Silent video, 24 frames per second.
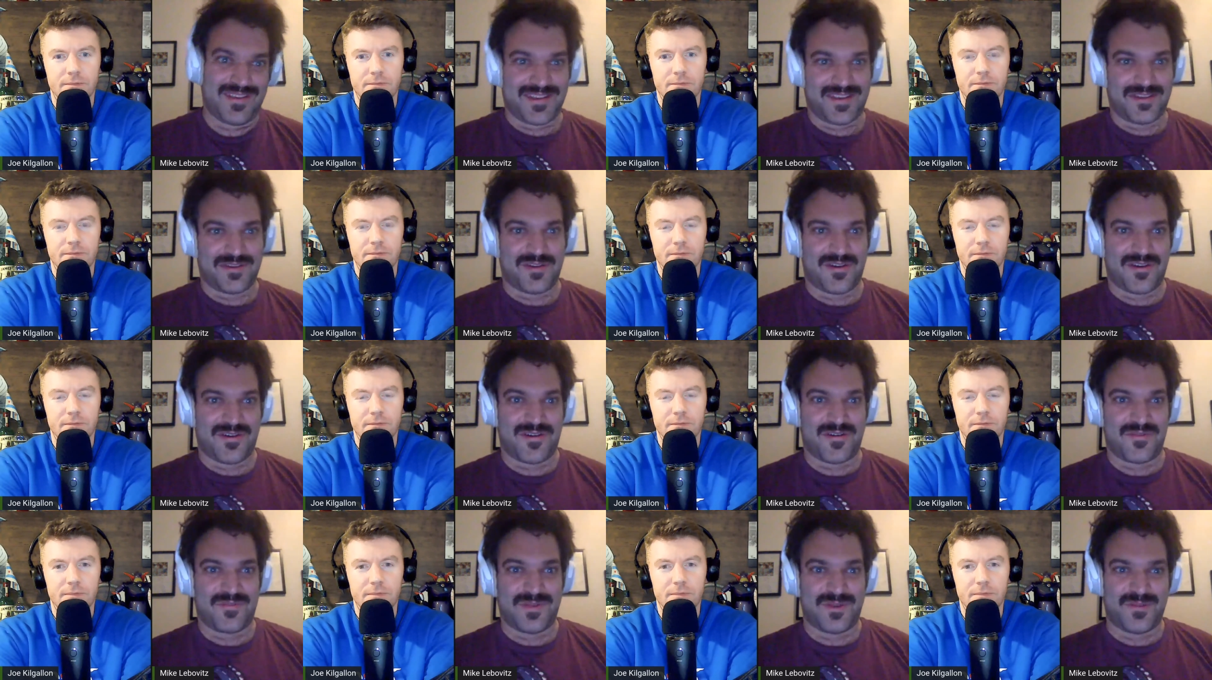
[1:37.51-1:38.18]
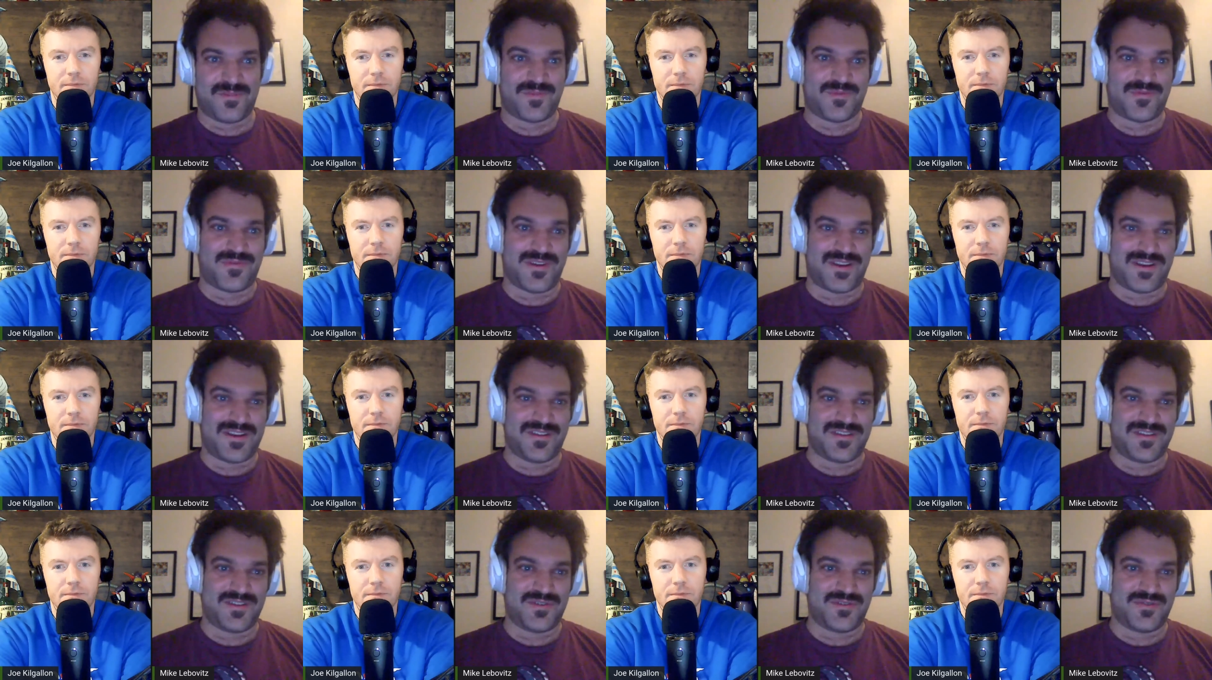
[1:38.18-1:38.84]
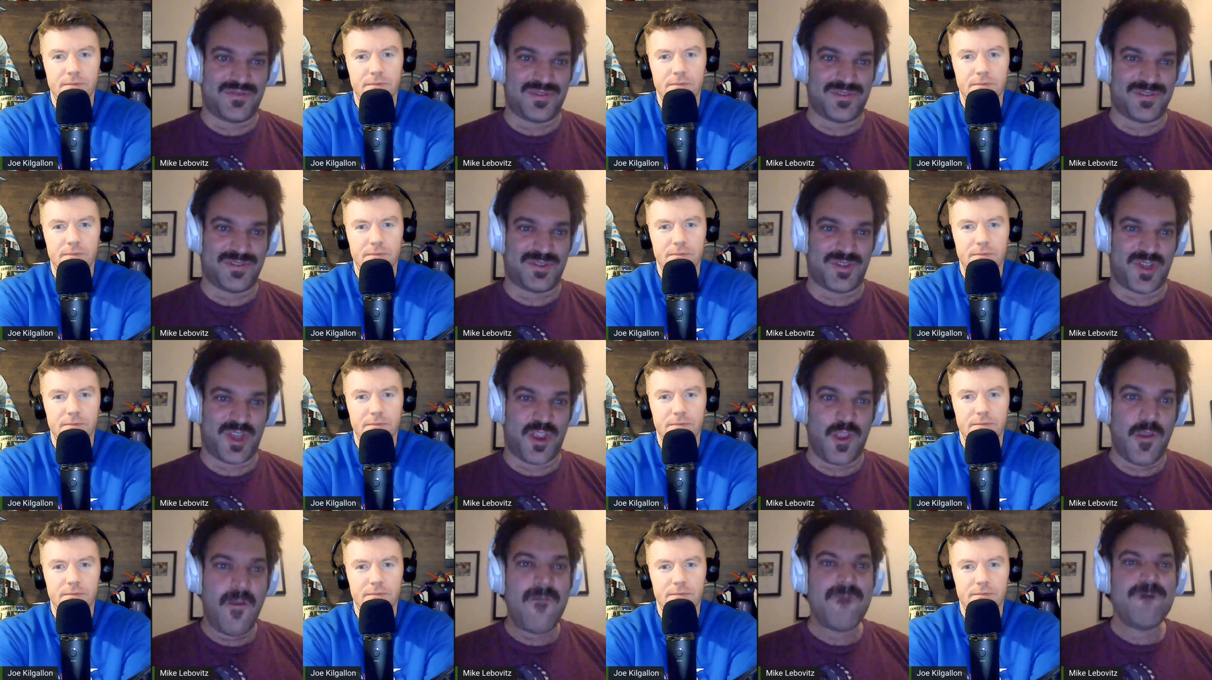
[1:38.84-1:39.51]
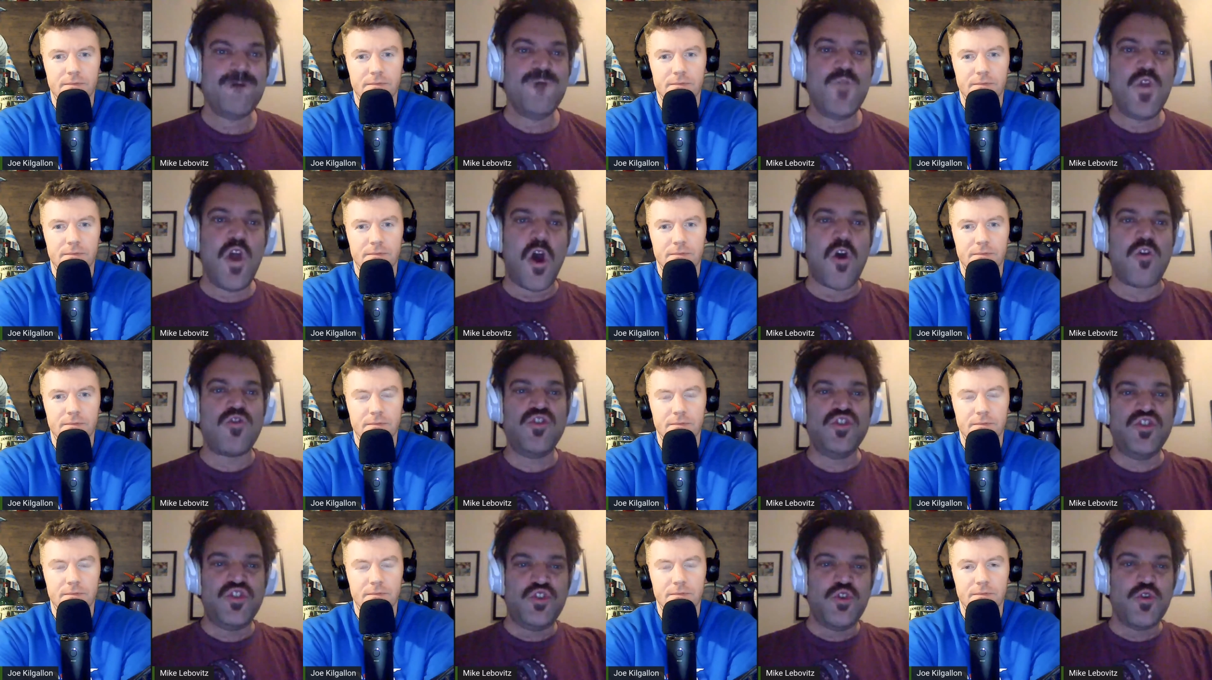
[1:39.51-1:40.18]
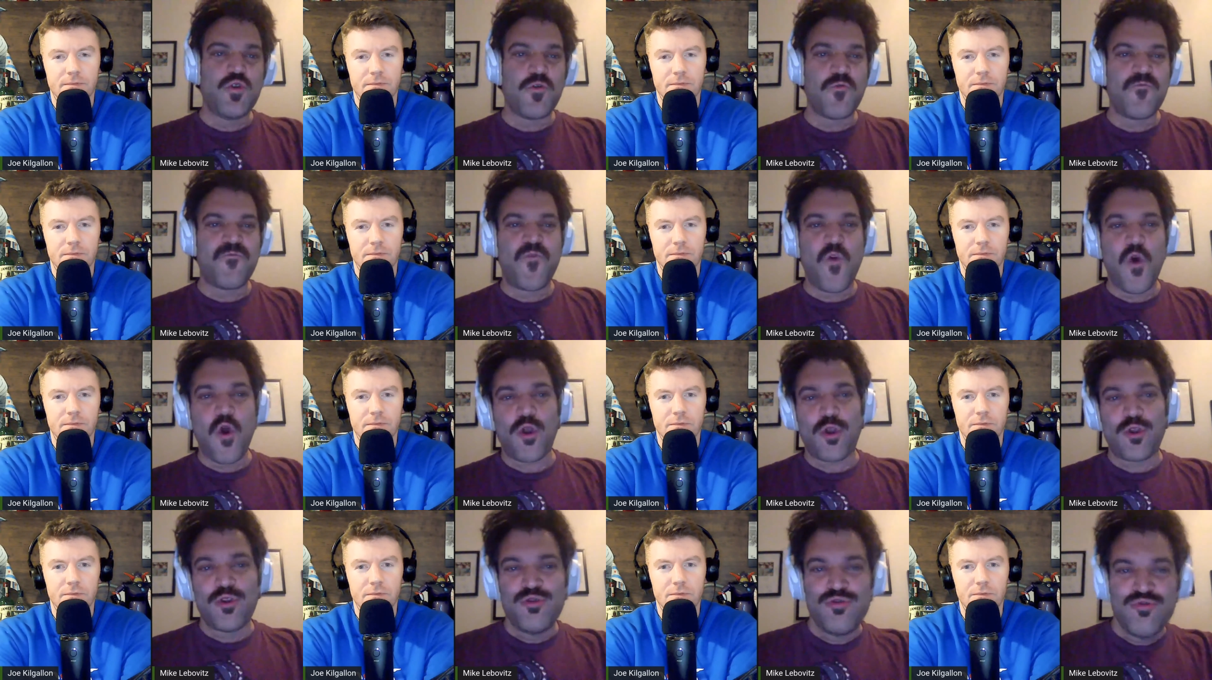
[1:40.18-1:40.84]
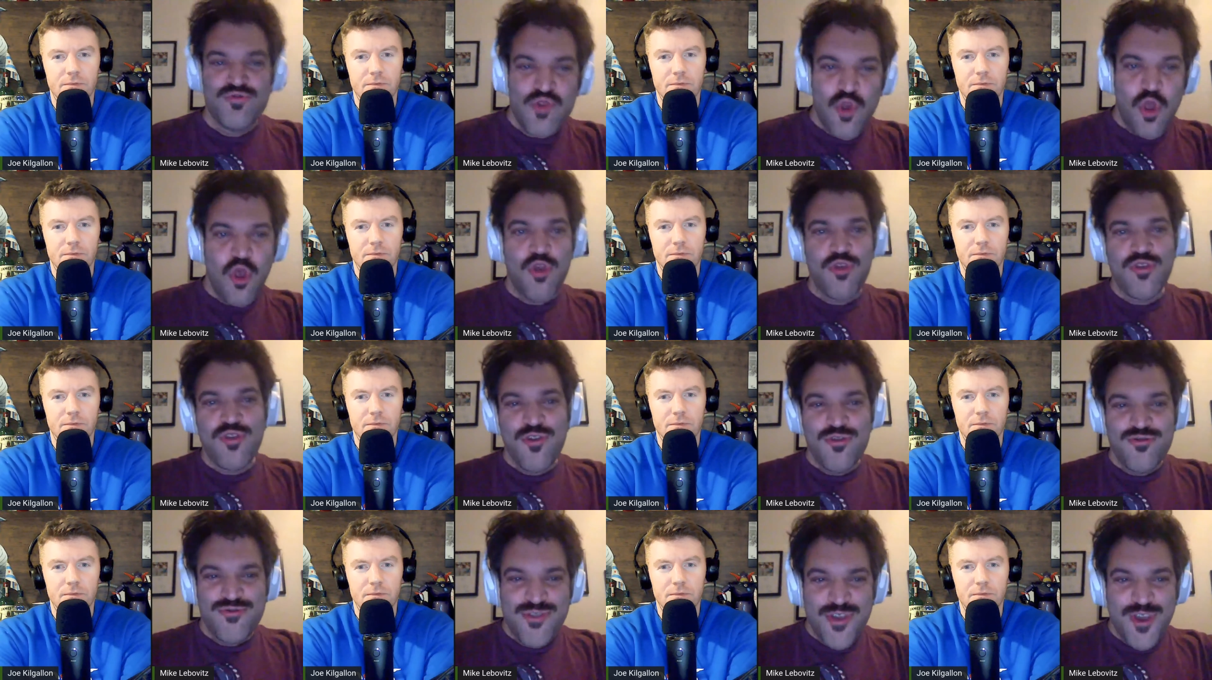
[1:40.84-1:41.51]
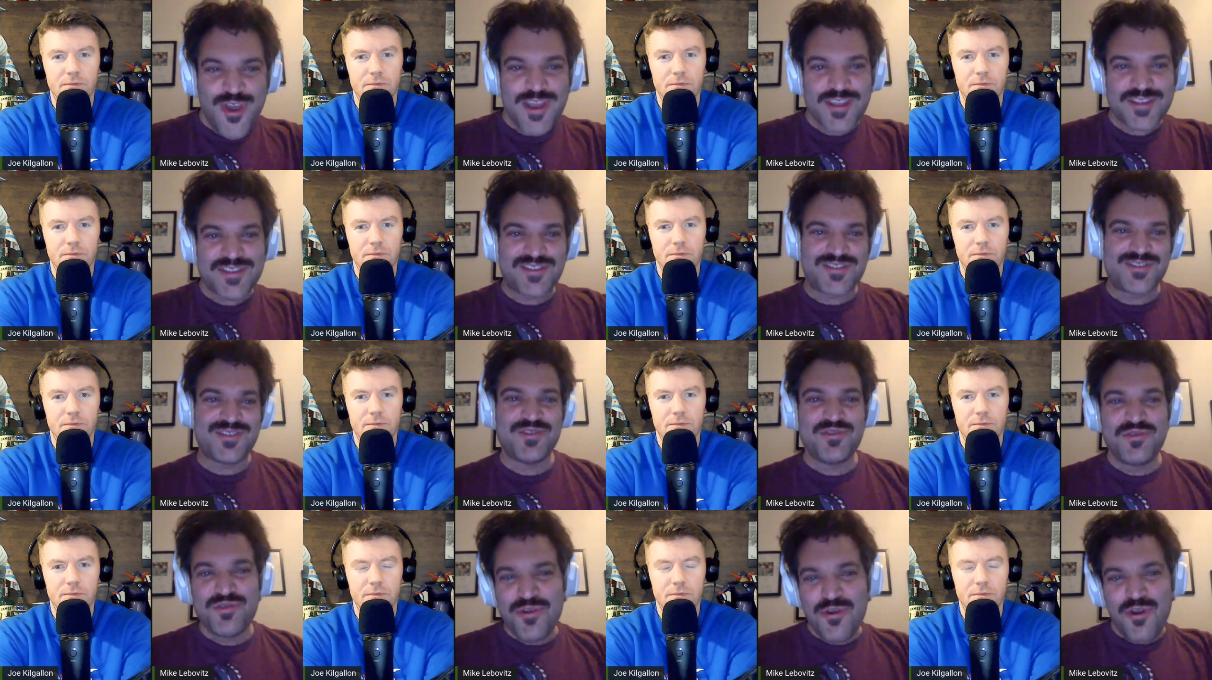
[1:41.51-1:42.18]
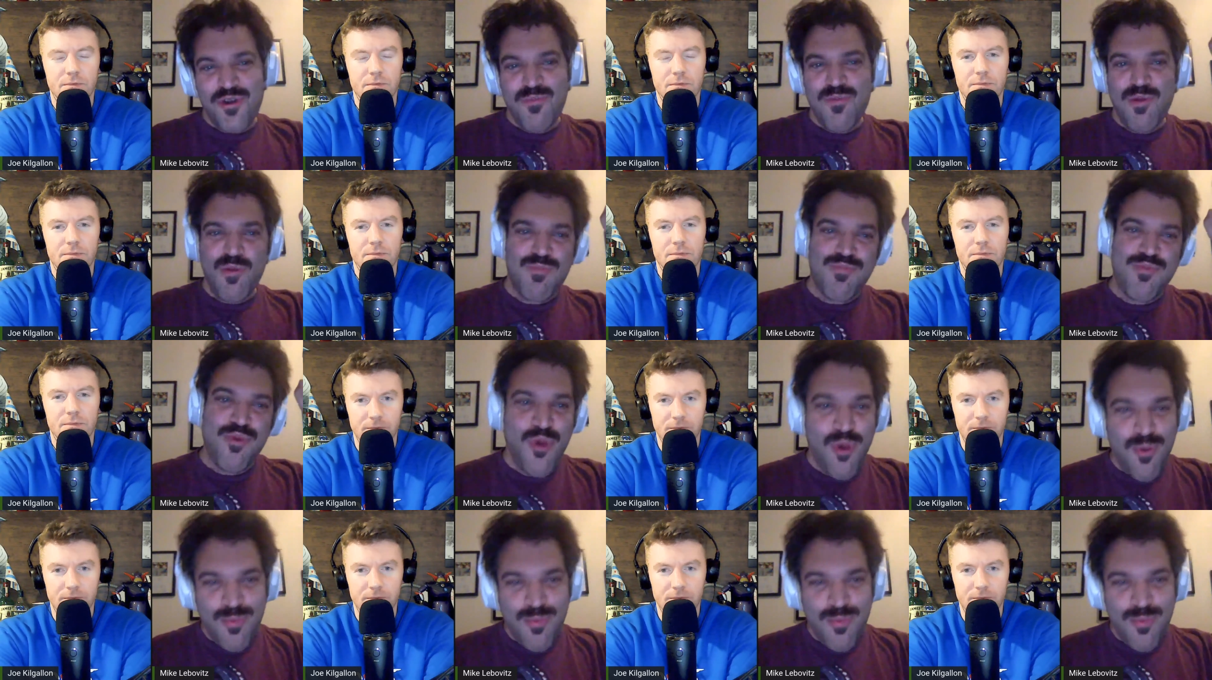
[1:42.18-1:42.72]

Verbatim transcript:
Speaker 1: and all people want to do is like, no, you're fucking none of this, and you're blah, blah,